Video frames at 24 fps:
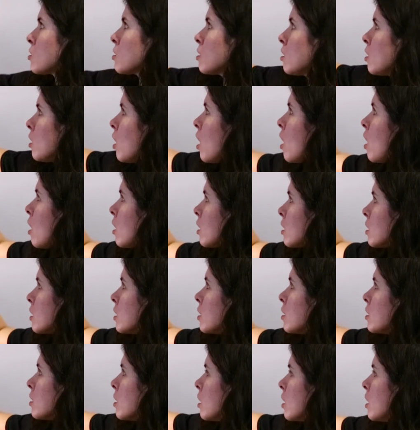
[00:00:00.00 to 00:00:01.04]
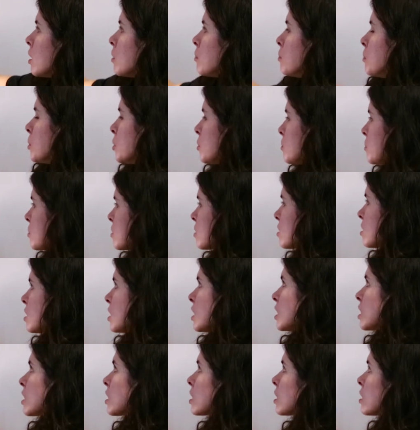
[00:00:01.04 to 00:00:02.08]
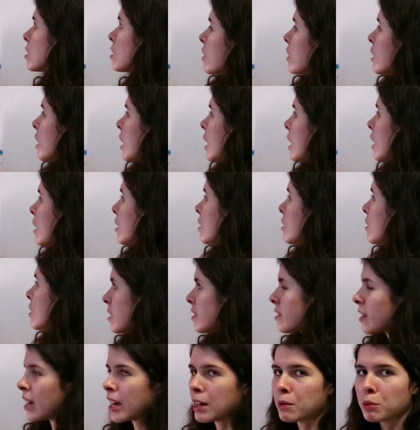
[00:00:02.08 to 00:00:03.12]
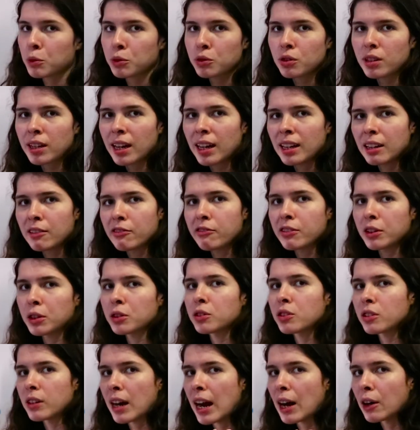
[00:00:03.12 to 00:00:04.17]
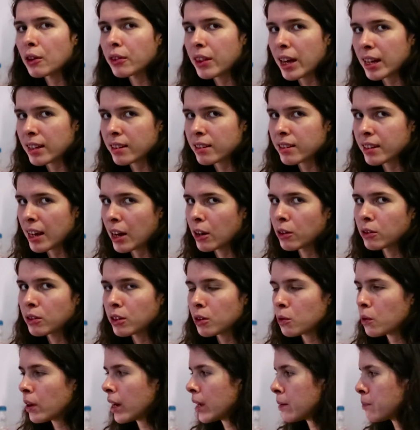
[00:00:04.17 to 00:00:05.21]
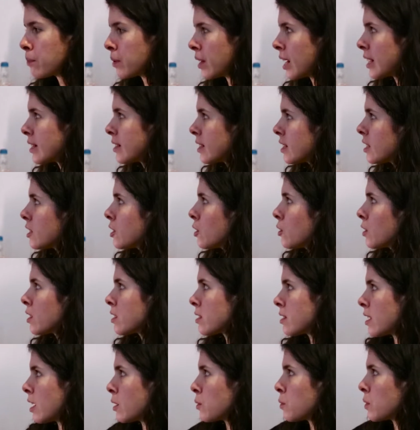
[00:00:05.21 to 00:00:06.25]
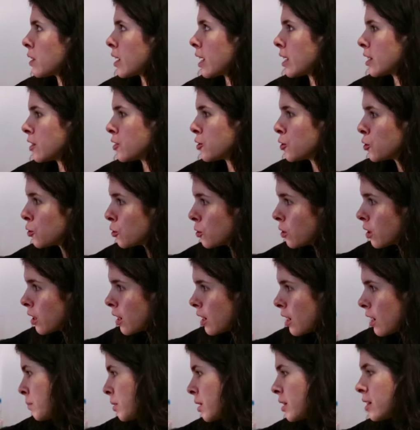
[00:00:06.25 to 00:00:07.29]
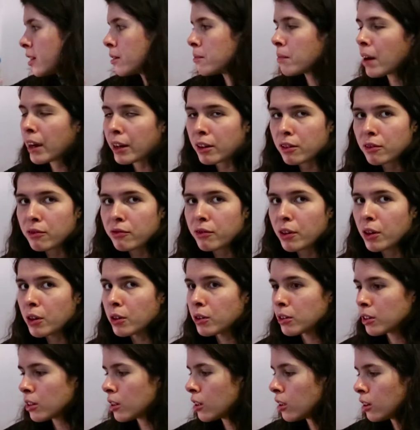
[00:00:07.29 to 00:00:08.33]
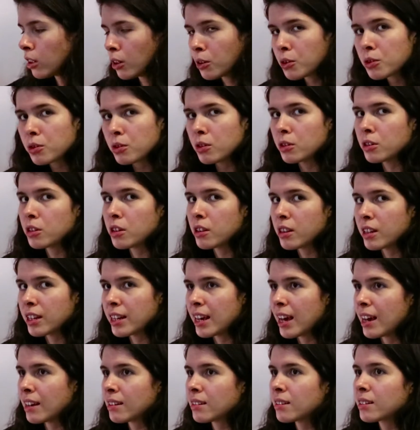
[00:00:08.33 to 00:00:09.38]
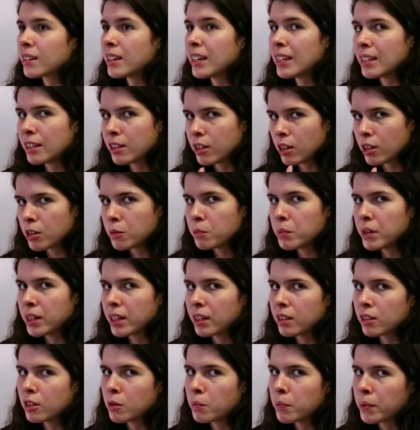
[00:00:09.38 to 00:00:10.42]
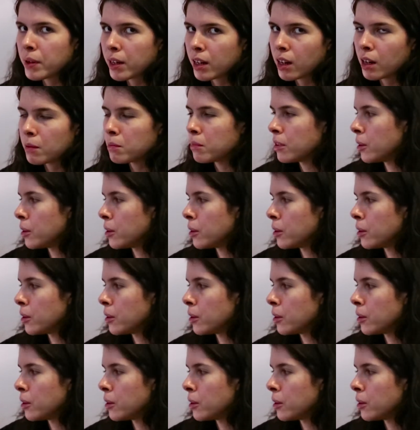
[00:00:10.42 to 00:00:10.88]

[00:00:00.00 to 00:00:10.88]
a long boomstick that it's able to kind of filter out that sound away. But I did notice that when I do put the microphone closer to the desk, it does begin to pick up